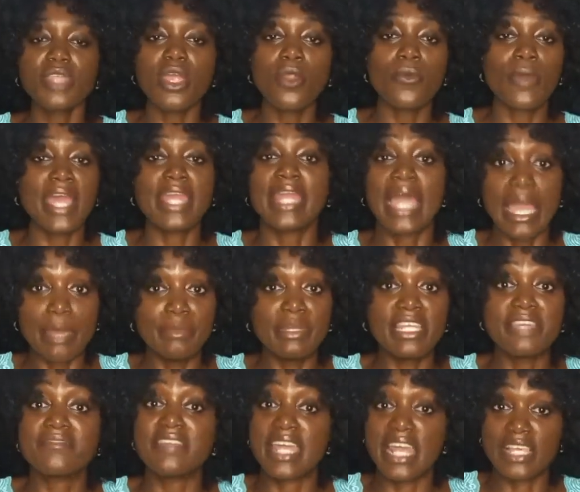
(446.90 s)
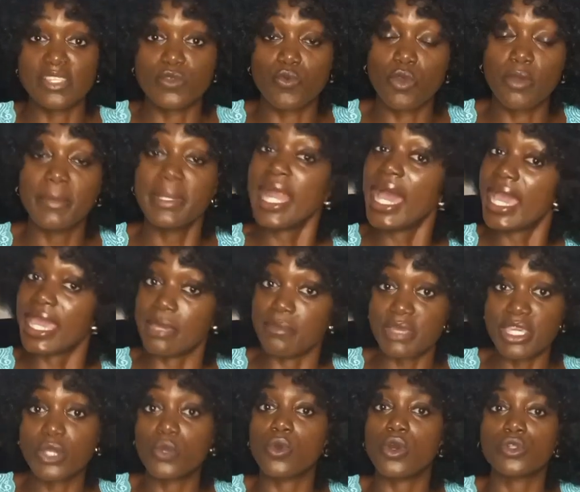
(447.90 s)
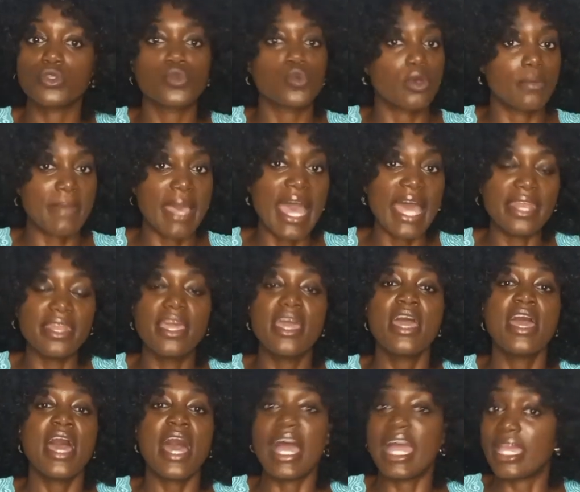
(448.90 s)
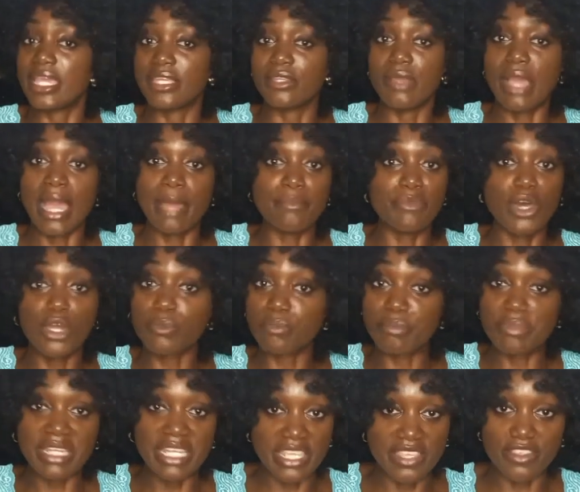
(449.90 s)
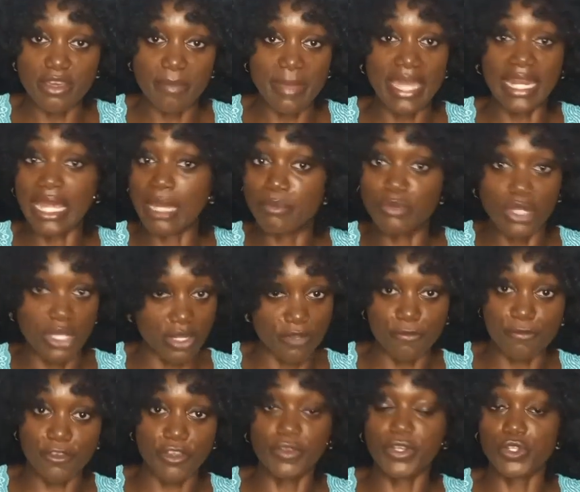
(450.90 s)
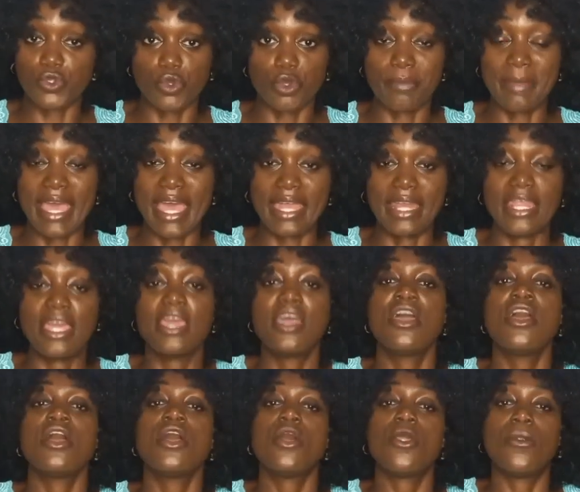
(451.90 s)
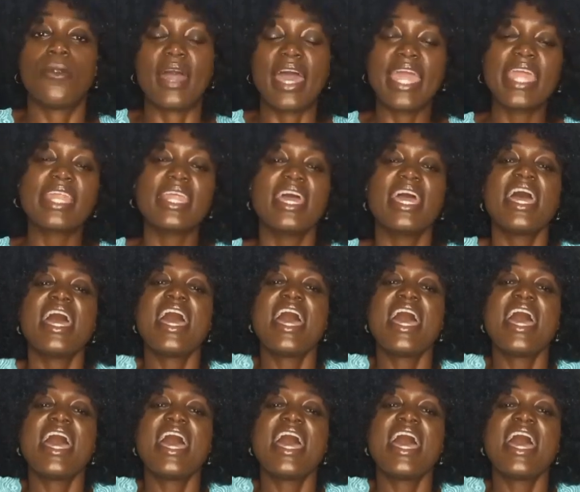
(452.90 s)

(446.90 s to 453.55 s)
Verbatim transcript: right? I believe that as a woman, I am equal to a man. I, I'm not beneath a man. I'm not inferior to a man, right?